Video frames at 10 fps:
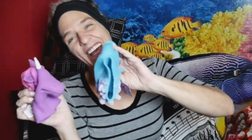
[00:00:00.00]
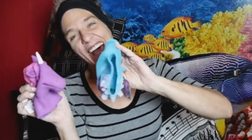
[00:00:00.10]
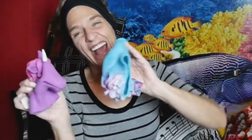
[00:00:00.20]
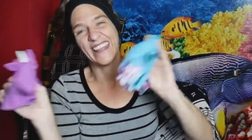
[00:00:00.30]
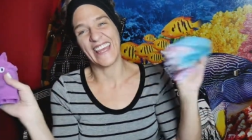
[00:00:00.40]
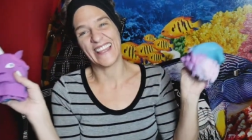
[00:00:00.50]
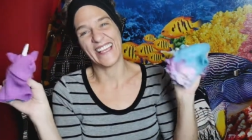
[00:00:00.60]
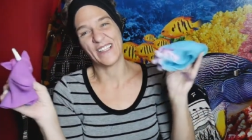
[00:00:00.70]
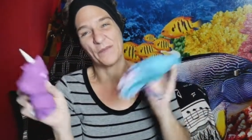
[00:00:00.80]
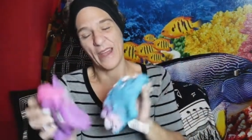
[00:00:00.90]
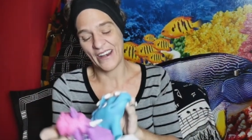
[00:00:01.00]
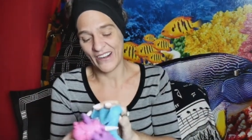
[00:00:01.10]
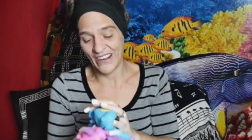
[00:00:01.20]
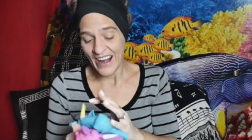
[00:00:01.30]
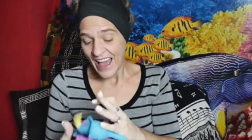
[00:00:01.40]
I like these
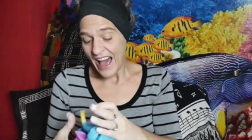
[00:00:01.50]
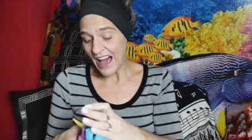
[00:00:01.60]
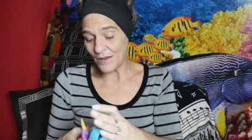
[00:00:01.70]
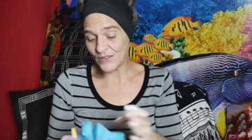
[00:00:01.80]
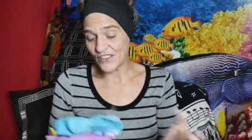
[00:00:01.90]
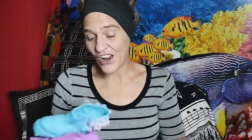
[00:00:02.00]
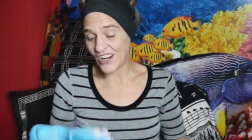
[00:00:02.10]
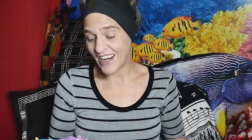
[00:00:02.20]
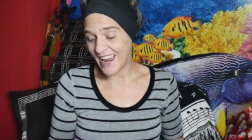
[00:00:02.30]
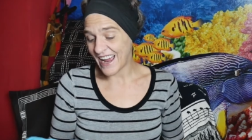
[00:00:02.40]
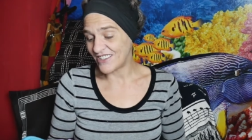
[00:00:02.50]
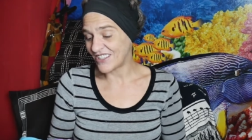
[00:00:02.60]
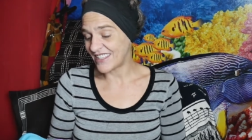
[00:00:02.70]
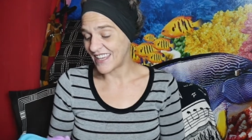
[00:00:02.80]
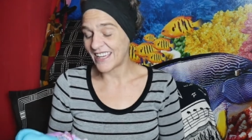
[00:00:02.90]
better. I'm sorry. I
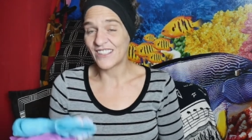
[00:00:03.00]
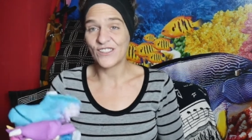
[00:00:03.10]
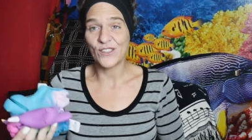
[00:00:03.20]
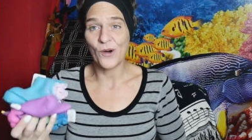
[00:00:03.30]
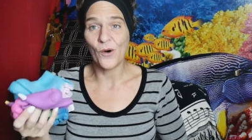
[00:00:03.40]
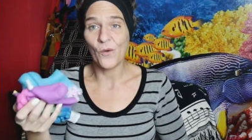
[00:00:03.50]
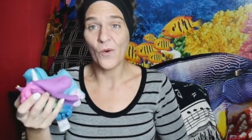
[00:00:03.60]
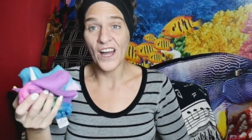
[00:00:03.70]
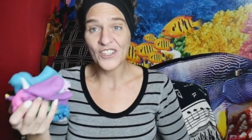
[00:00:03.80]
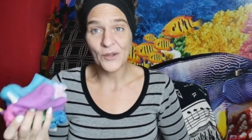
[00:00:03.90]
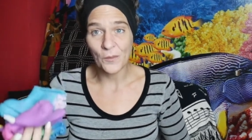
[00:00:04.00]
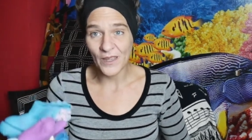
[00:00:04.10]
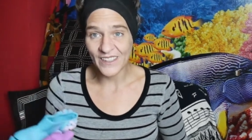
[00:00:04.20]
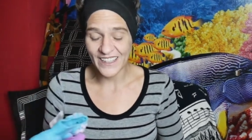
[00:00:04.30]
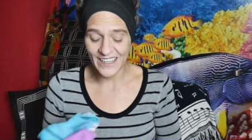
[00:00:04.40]
just think it's the whole
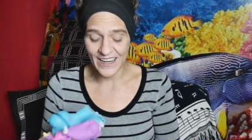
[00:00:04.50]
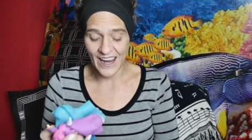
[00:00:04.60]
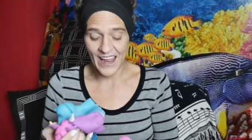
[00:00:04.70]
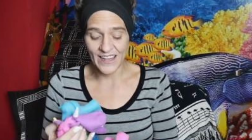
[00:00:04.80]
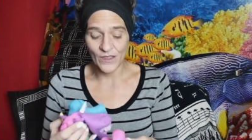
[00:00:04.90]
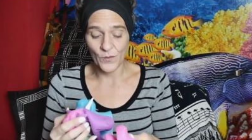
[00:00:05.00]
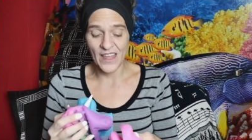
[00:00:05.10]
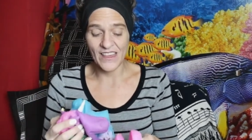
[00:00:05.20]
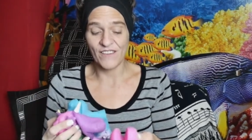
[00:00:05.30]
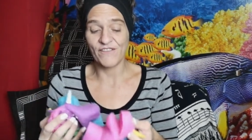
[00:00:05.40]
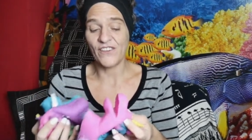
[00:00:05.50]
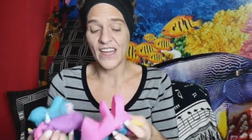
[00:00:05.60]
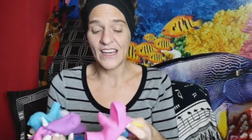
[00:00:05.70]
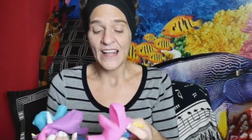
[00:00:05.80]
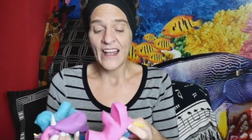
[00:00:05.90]
washability and the way they
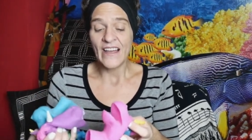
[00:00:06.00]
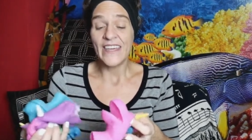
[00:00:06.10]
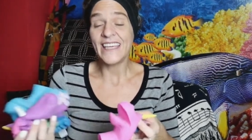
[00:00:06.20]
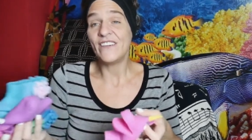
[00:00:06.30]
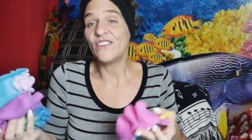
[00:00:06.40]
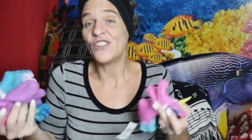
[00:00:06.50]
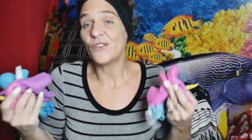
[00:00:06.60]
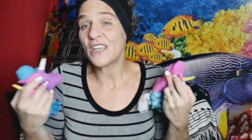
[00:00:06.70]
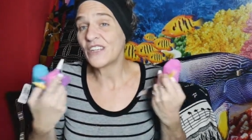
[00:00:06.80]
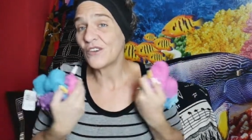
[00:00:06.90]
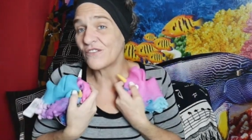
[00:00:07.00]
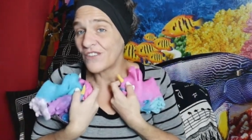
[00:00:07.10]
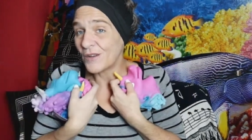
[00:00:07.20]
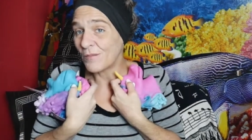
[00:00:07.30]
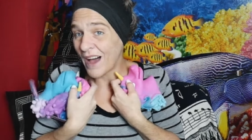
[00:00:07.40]
fit even though they don't
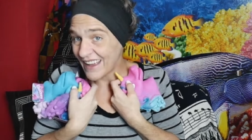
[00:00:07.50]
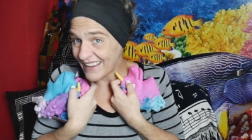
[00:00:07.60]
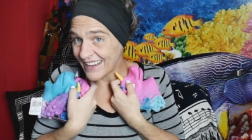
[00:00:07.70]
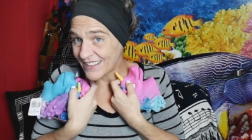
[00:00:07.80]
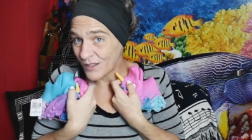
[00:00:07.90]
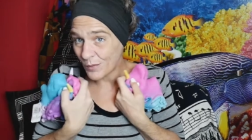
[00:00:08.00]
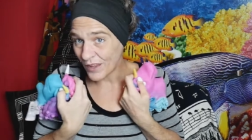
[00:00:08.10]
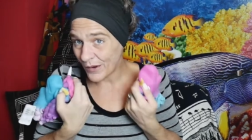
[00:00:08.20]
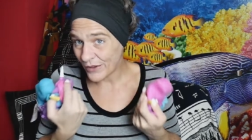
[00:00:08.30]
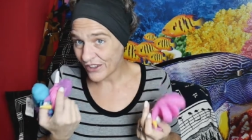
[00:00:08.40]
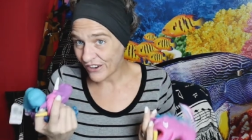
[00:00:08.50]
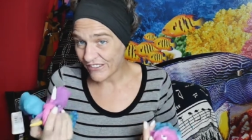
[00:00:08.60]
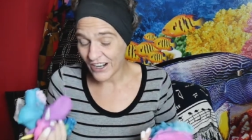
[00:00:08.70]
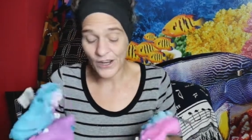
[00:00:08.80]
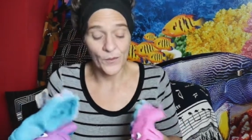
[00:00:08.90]
fit my hand to play with her
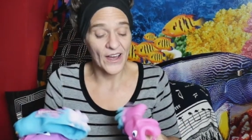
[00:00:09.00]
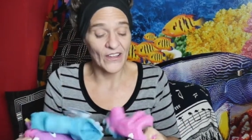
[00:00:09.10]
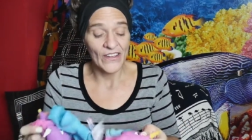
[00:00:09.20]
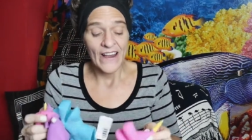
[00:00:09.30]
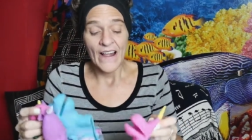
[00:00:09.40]
very well,